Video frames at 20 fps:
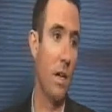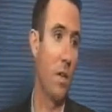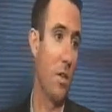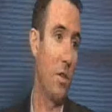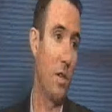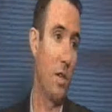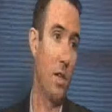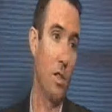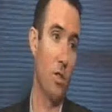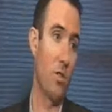
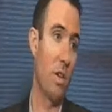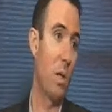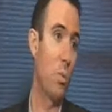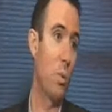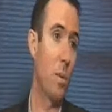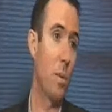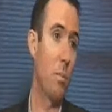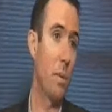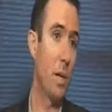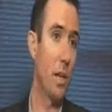You can trade
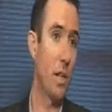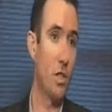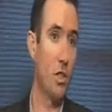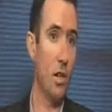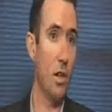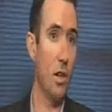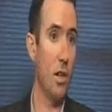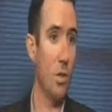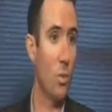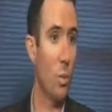1 minute
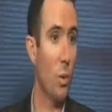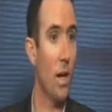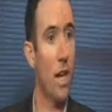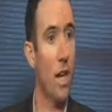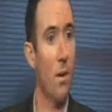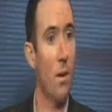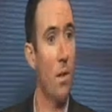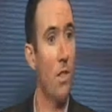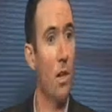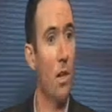charts, 1
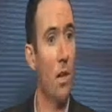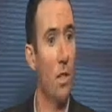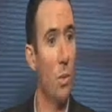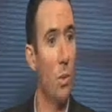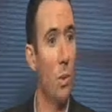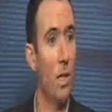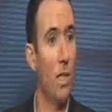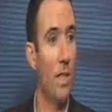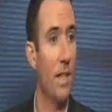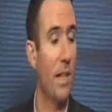hour charts,
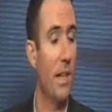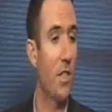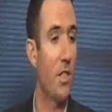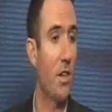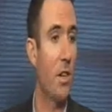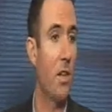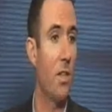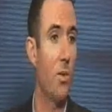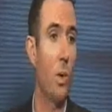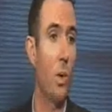1 day
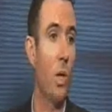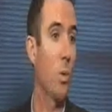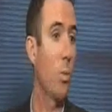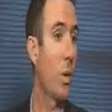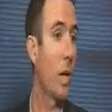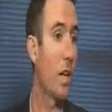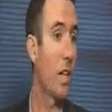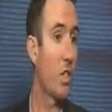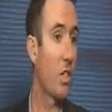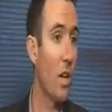charts, 1
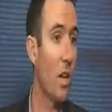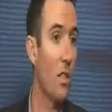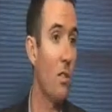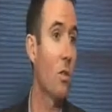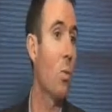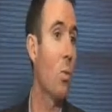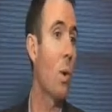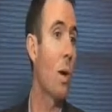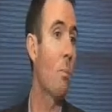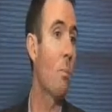week charts,
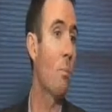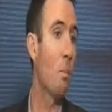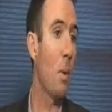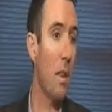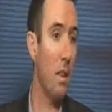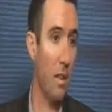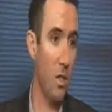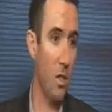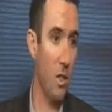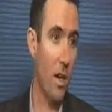or 1
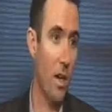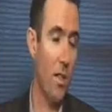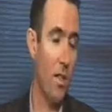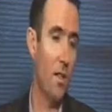month charts.